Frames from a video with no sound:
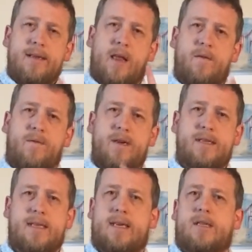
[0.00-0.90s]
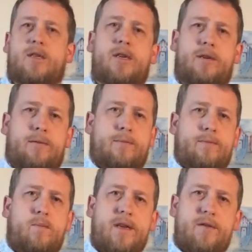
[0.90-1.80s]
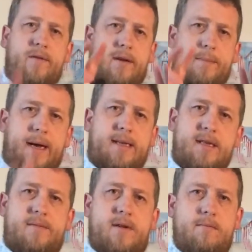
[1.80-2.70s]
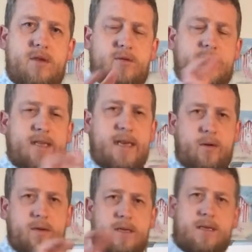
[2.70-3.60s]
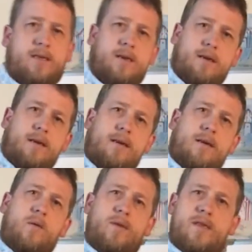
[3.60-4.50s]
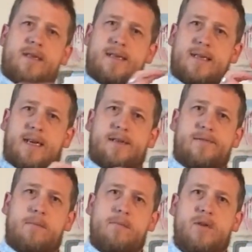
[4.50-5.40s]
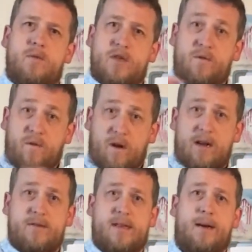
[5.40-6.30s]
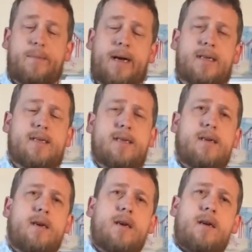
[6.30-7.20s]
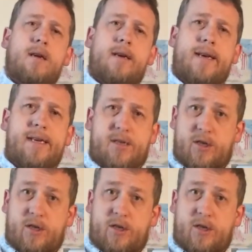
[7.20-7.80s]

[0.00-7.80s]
Now the first thing to do when you've got a pattern of numbers or a sequence, which is a set of numbers which follows that pattern, is